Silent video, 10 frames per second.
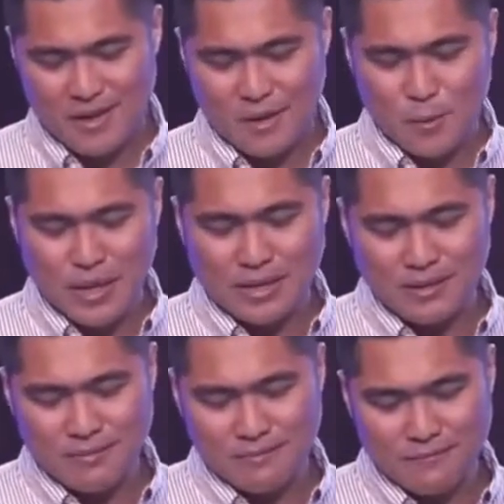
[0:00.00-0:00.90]
When
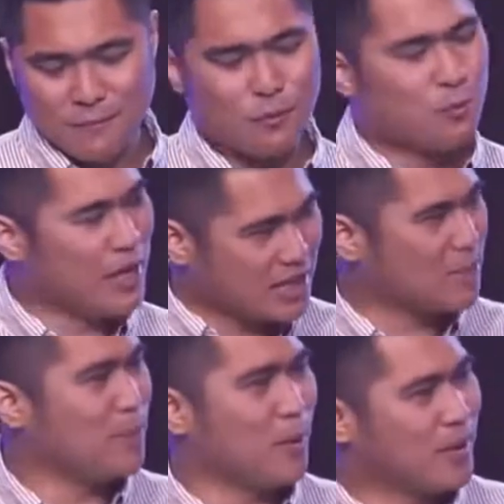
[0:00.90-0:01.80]
we
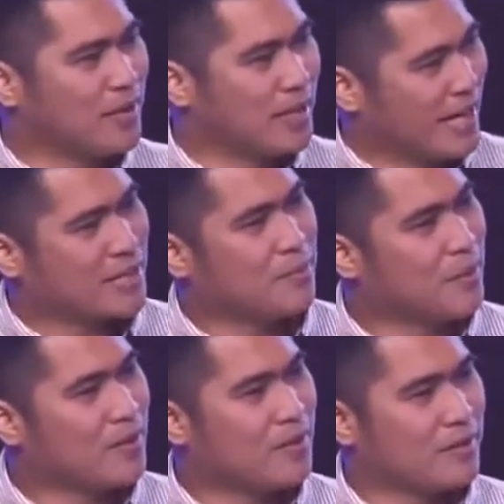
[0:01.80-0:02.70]
explore the next
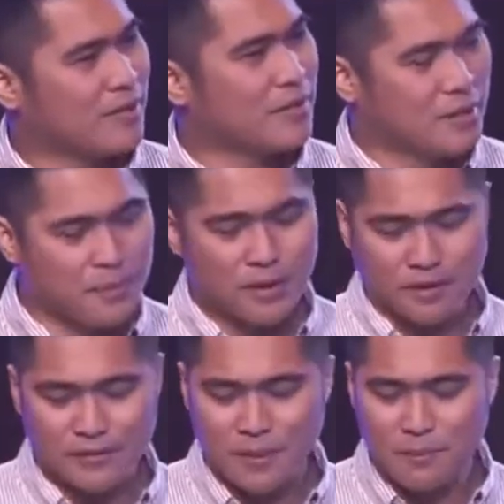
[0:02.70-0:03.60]
book, the, the book
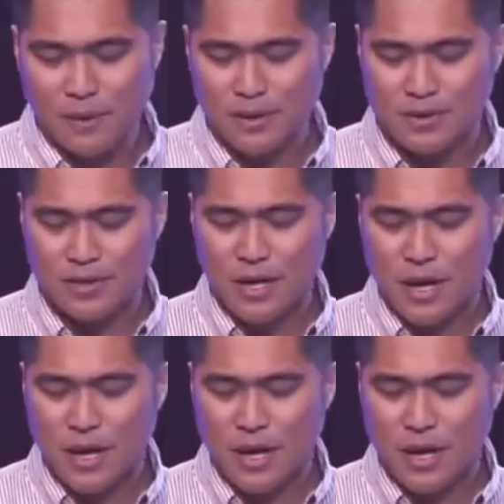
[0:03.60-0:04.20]
of Numbers,